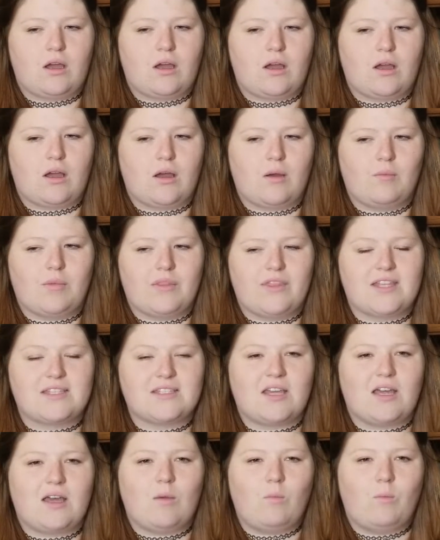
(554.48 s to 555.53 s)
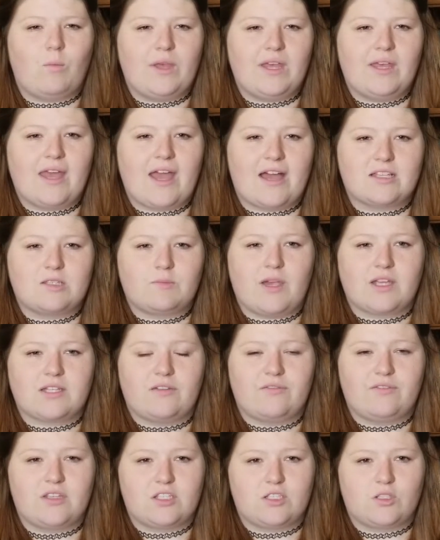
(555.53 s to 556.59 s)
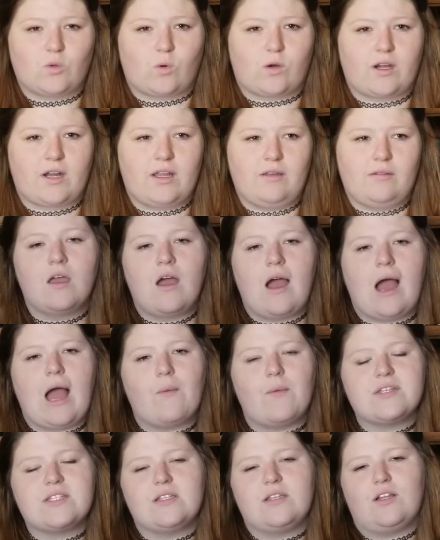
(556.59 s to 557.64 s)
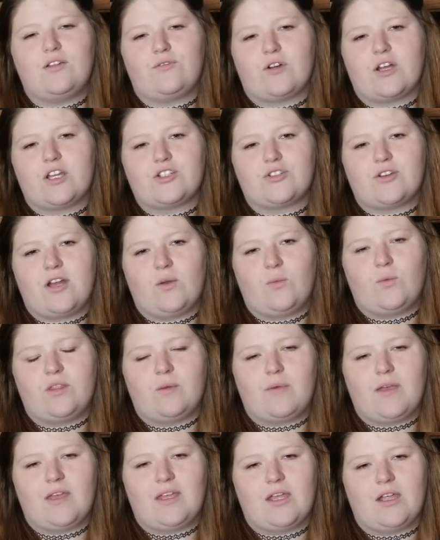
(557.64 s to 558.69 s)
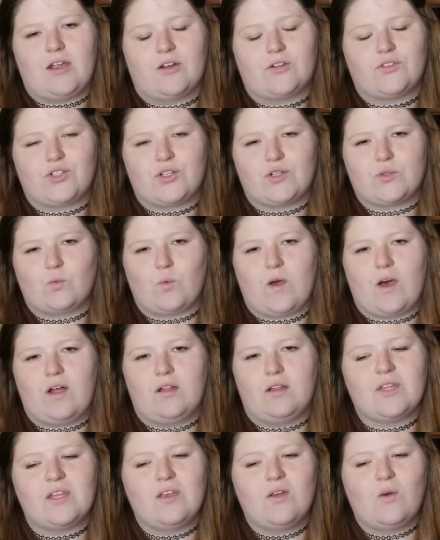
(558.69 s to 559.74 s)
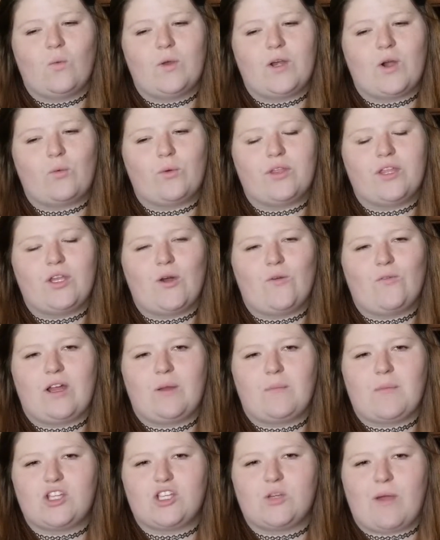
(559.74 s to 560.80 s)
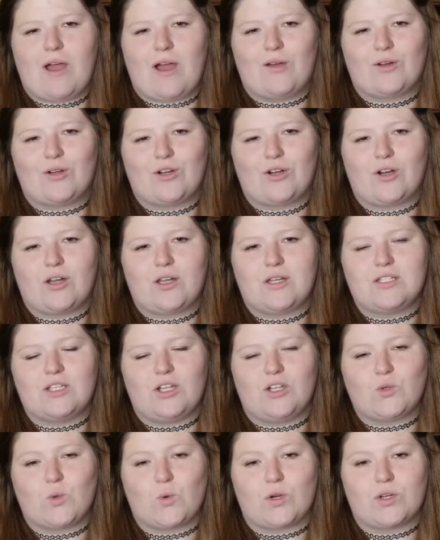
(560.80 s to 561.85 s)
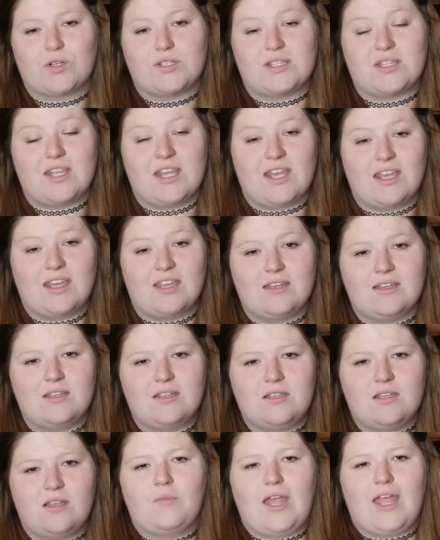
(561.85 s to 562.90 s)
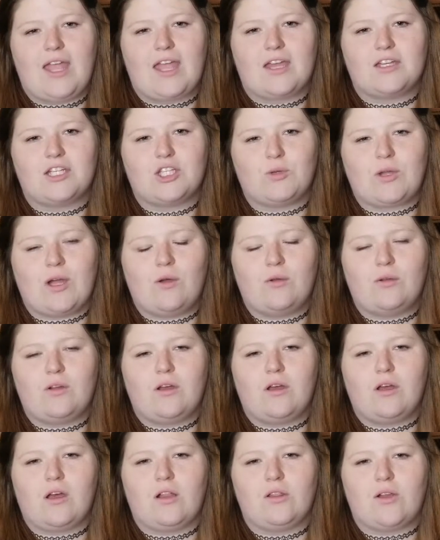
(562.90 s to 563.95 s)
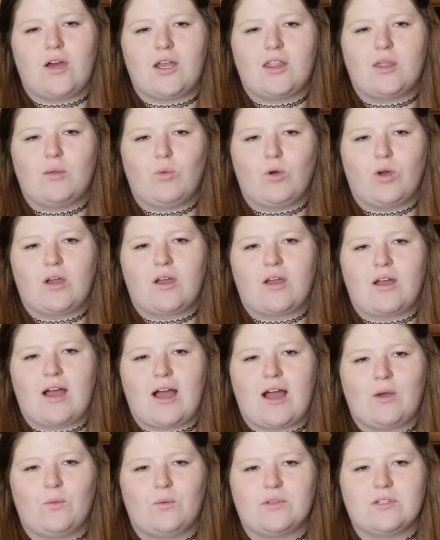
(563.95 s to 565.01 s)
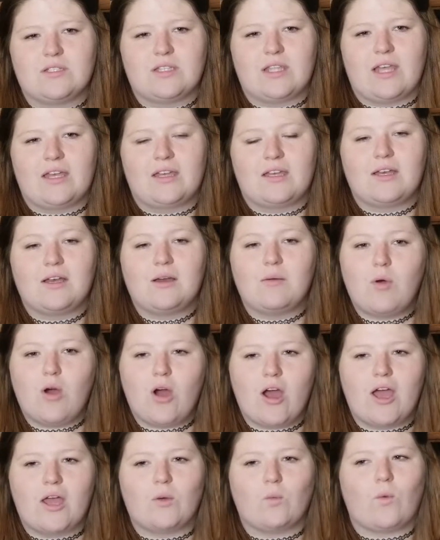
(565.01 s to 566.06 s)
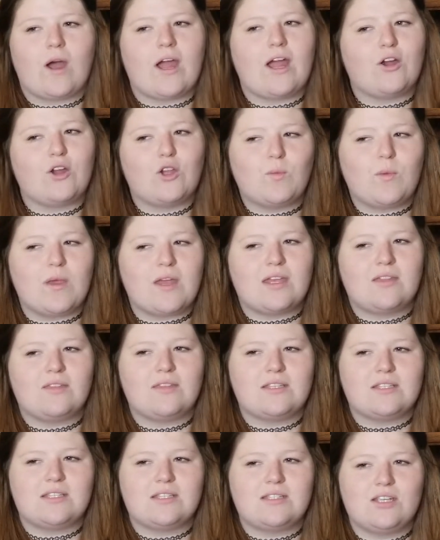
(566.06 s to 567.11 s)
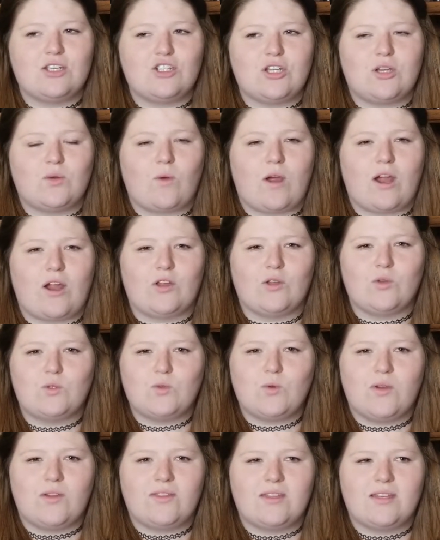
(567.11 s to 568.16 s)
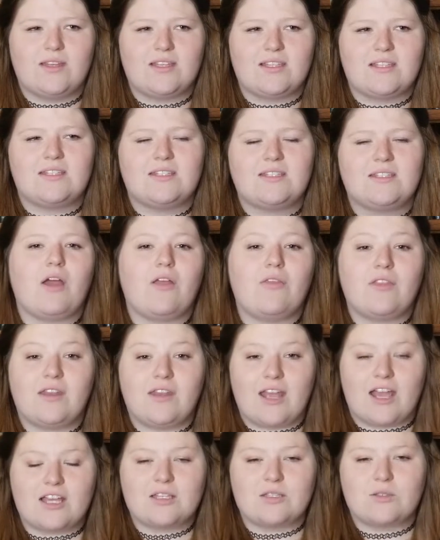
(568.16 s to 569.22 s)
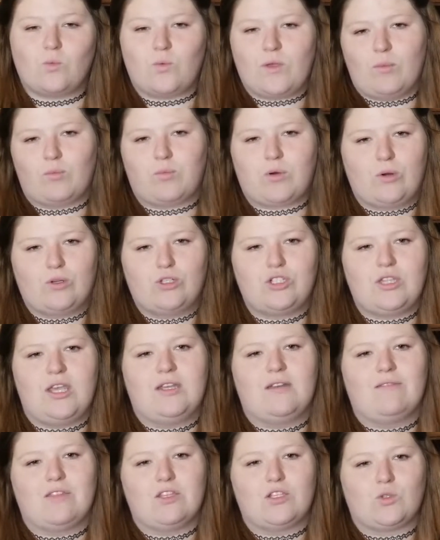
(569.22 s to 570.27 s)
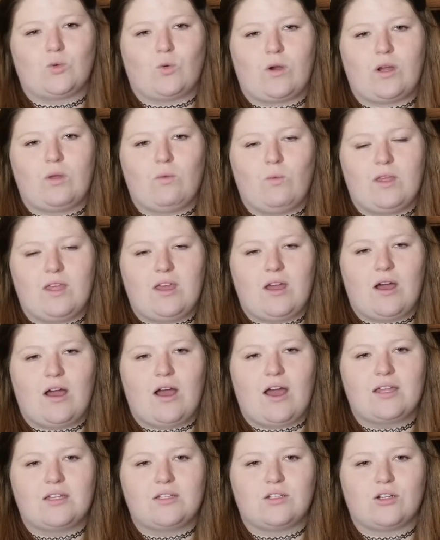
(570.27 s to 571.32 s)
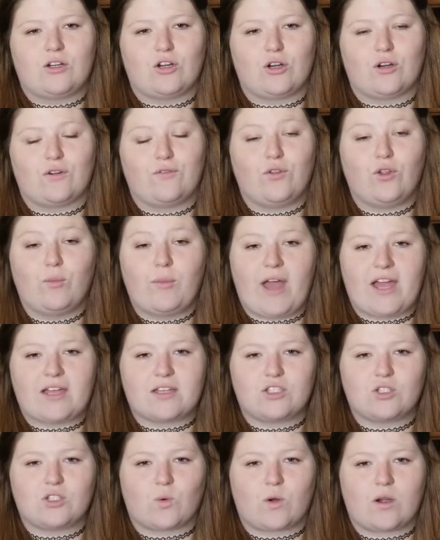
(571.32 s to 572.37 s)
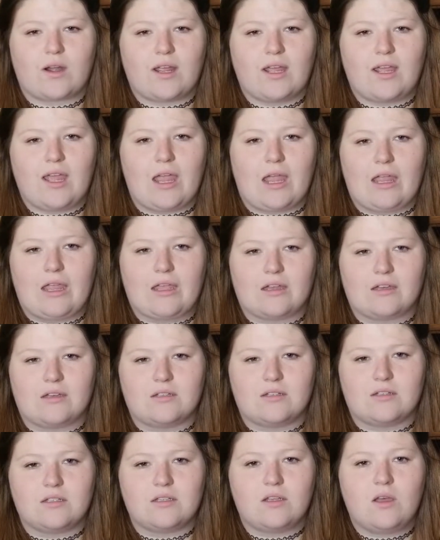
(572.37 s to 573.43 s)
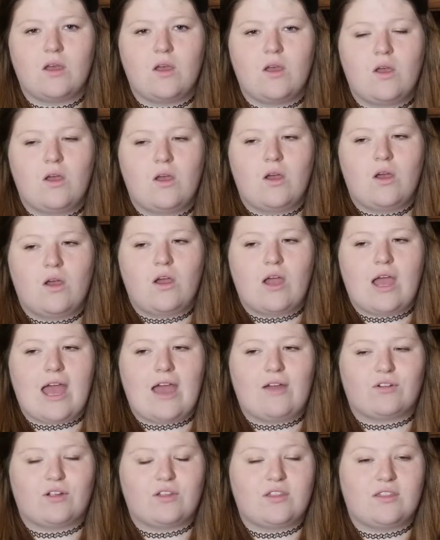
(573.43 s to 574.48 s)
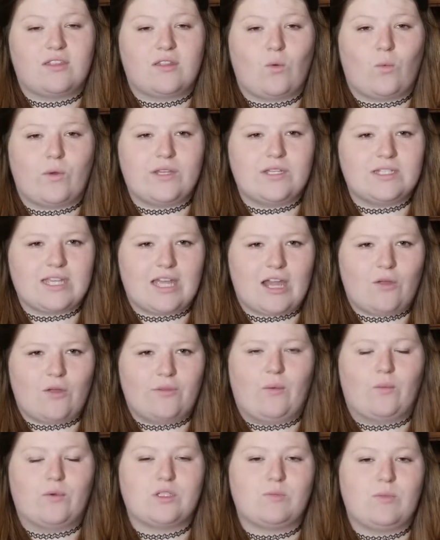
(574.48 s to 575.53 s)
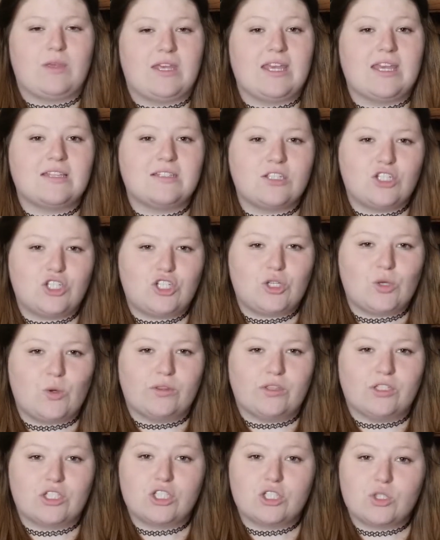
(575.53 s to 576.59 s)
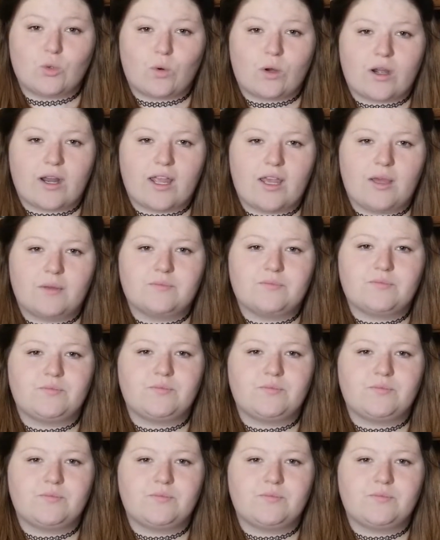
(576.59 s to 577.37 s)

But that's not a big aspect of the story. I was a little frustrated with the main character as well. We don't really know very much about her until towards the end. And throughout a lot of the book, I was like, come on, why are you making this decision? Why are you doing this? And then as we approached the end of the story, we got her full backstory and everything that went down that was being hinted to in the story.